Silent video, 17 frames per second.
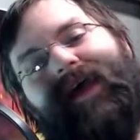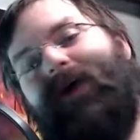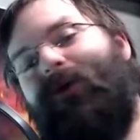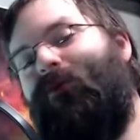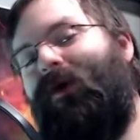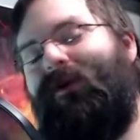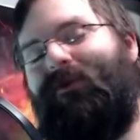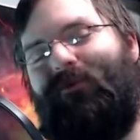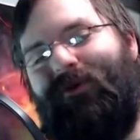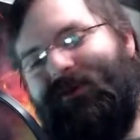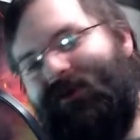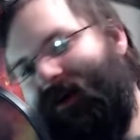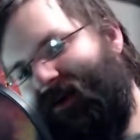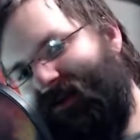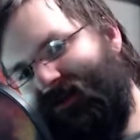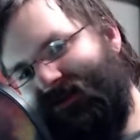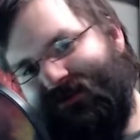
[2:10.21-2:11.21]
what
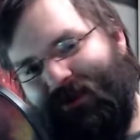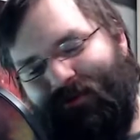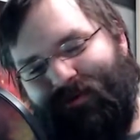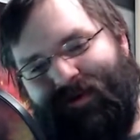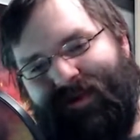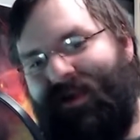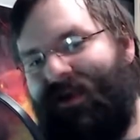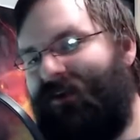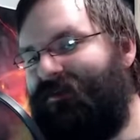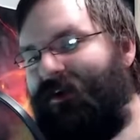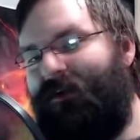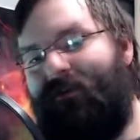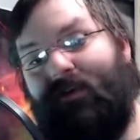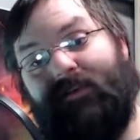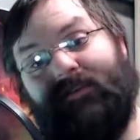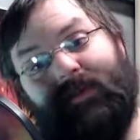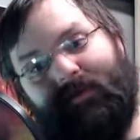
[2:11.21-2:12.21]
Cortana is doing, et
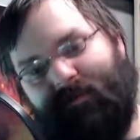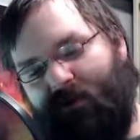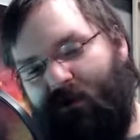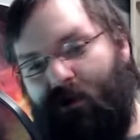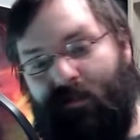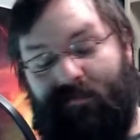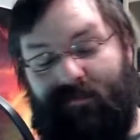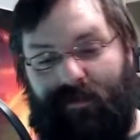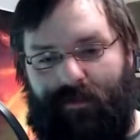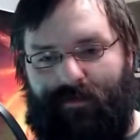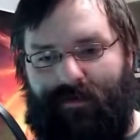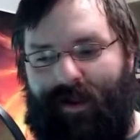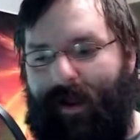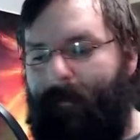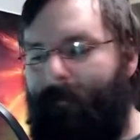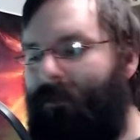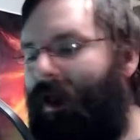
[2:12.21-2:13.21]
cetera, et cetera, all this other
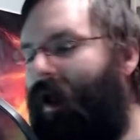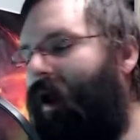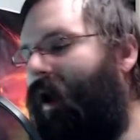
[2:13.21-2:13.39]
crap.